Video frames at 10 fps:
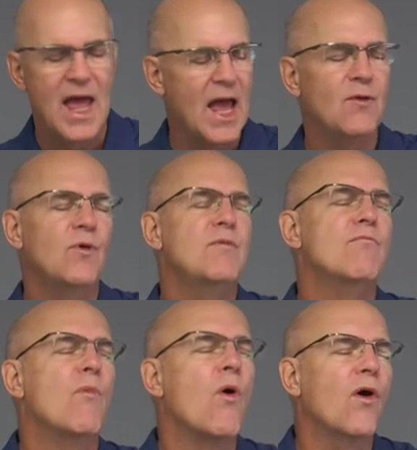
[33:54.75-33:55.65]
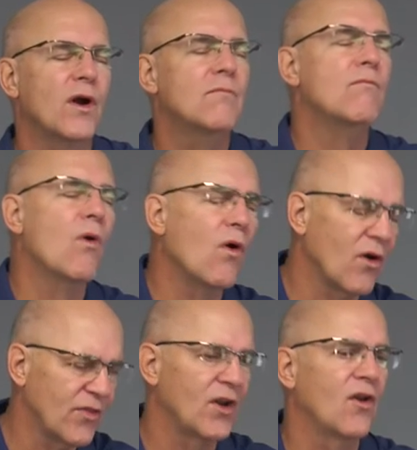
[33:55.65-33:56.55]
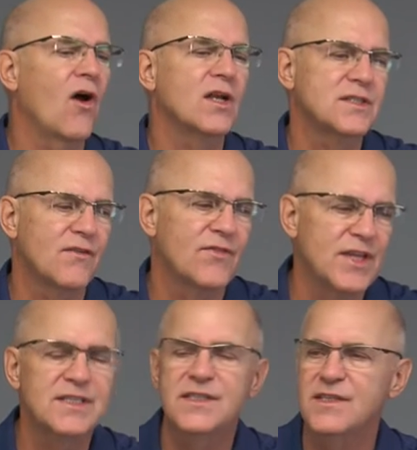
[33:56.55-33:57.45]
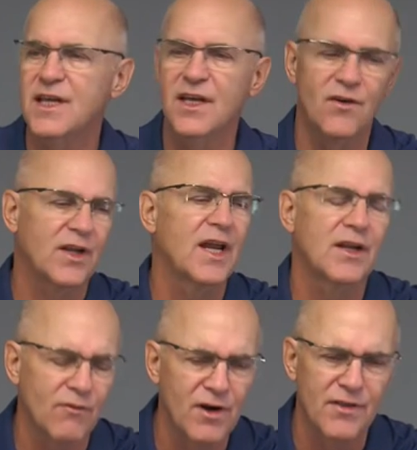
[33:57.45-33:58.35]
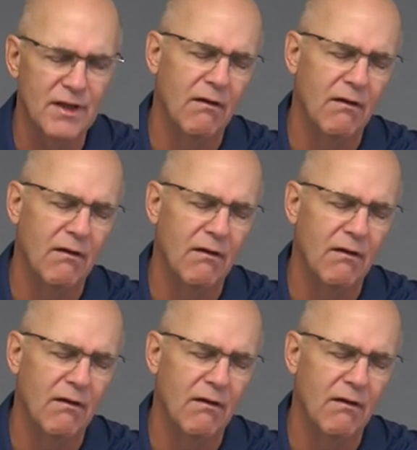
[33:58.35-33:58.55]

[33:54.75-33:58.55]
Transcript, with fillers: and we mourn more the loss of this sin or getting rid of the,